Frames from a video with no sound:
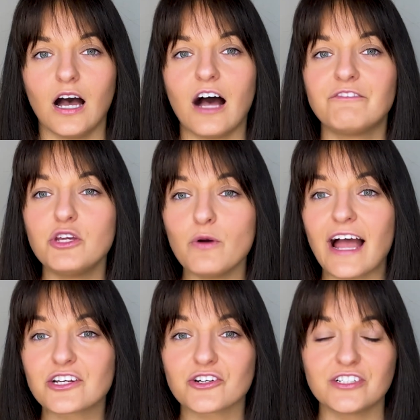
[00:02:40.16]
A few
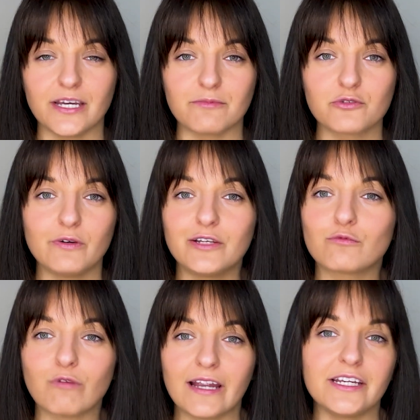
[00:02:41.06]
extra tips when
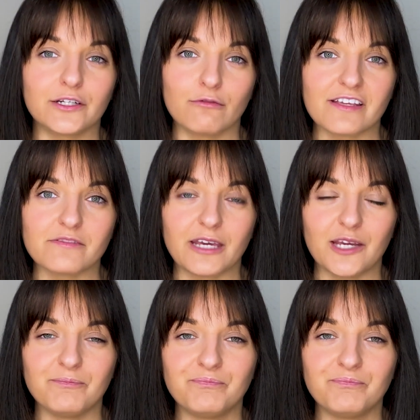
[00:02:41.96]
writing your resume.